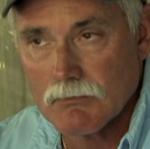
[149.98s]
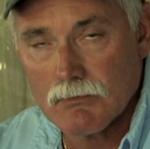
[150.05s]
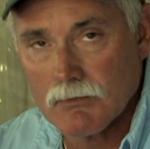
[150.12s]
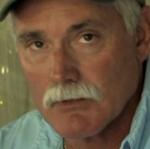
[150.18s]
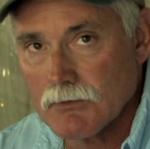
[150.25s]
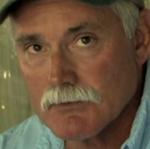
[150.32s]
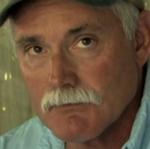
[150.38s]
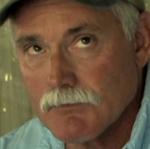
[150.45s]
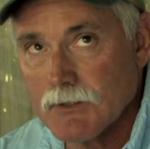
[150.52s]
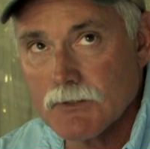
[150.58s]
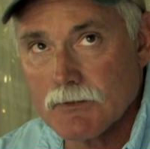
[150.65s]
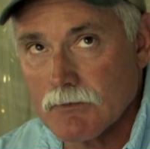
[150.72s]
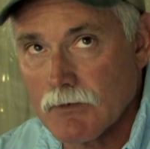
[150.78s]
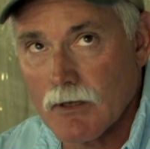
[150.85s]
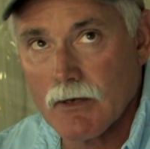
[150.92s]
those
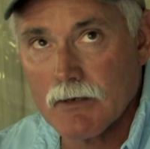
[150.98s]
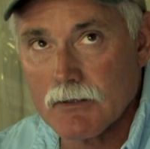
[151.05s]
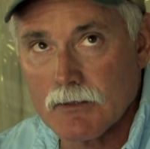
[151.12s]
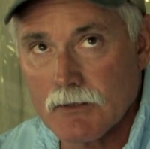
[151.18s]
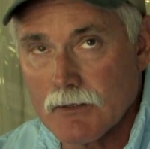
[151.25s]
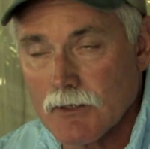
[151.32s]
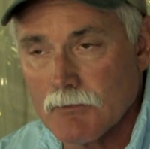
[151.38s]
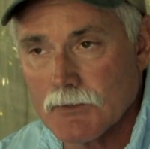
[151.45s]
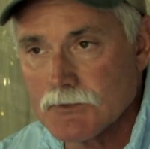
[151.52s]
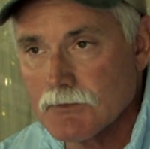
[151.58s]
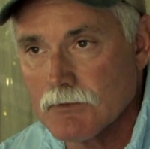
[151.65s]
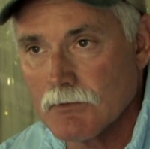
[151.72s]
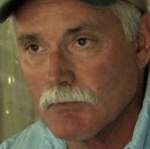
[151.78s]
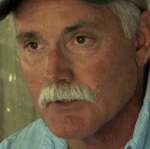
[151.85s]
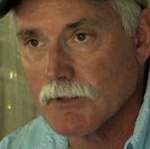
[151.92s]
fish are not going to come. It's
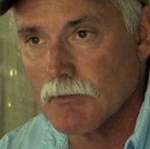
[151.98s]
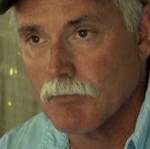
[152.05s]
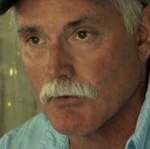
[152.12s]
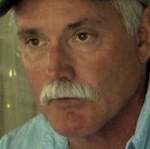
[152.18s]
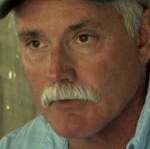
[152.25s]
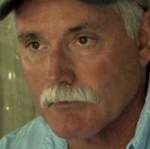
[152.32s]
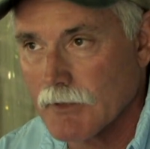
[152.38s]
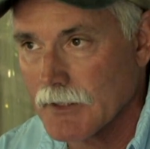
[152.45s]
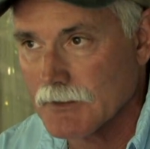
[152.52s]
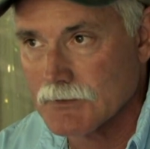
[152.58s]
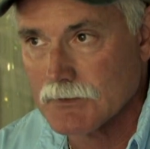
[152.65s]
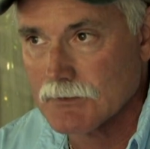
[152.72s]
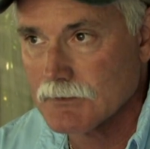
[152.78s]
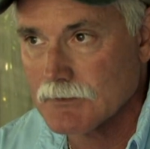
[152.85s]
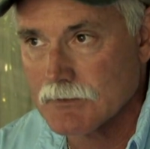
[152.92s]
going to be a Port
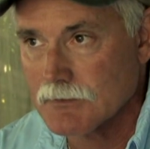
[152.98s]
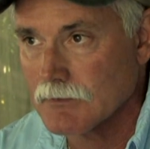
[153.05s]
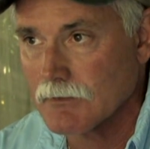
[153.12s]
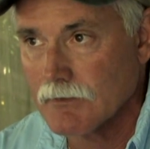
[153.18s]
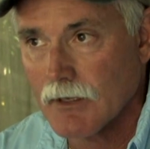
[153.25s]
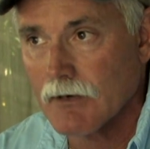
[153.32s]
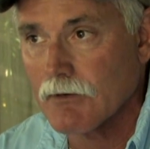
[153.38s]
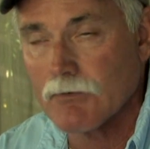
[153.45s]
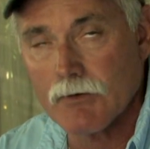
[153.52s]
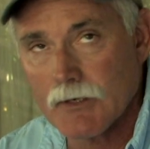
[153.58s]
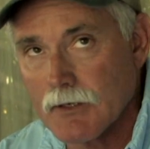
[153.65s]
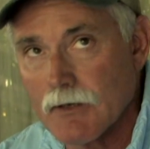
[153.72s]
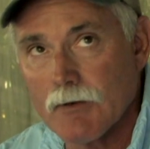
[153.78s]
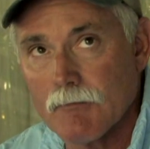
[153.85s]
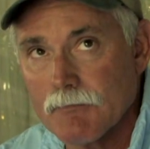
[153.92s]
Aransas. They're not going to
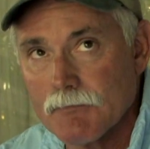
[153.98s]
come.